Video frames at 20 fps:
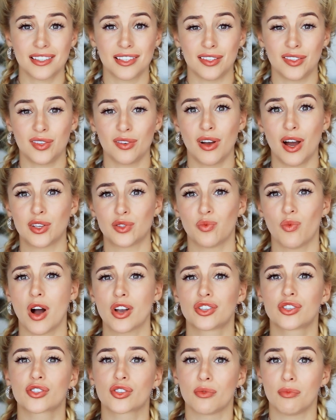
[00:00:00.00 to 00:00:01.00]
since you guys
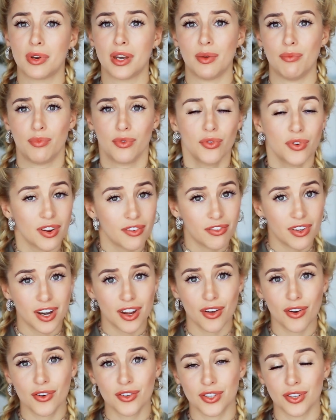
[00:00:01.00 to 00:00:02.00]
watch so many beauty
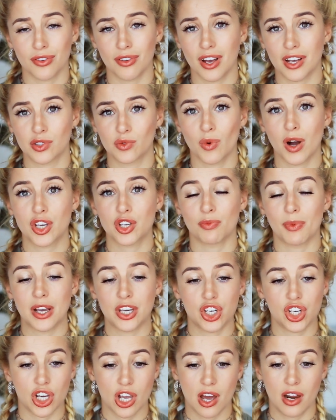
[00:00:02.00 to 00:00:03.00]
videos and you guys watch my
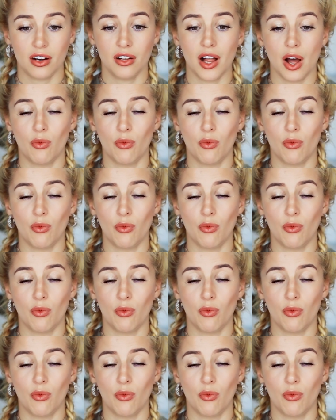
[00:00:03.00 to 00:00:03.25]
channel.